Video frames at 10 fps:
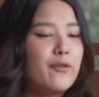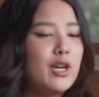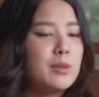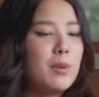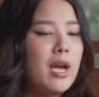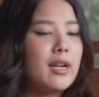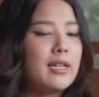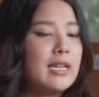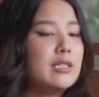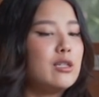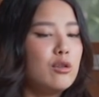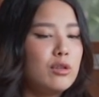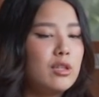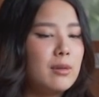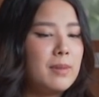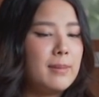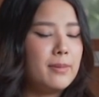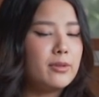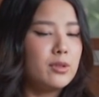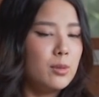first product is Youth to the
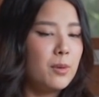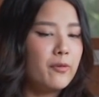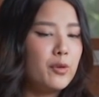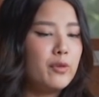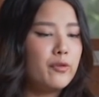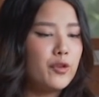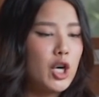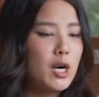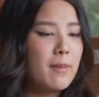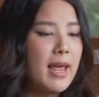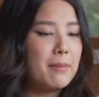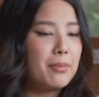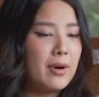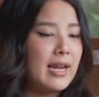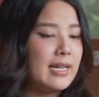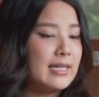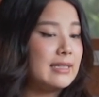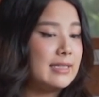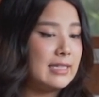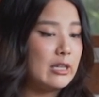People Superfood Firm and
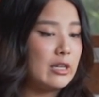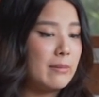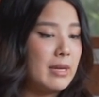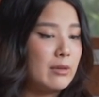Brighten Serum.